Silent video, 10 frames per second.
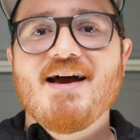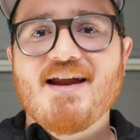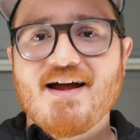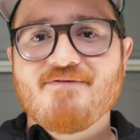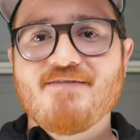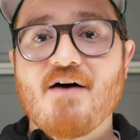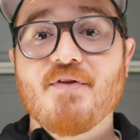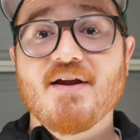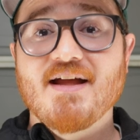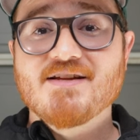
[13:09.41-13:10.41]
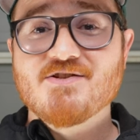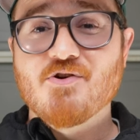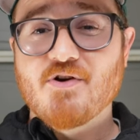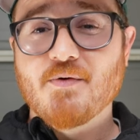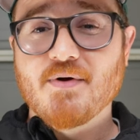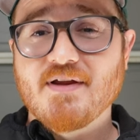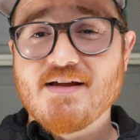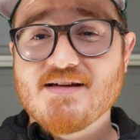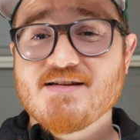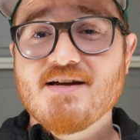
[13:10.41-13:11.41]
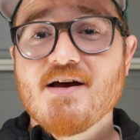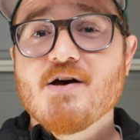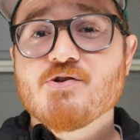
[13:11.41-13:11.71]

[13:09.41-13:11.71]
and I have found that it gets dirty really easy.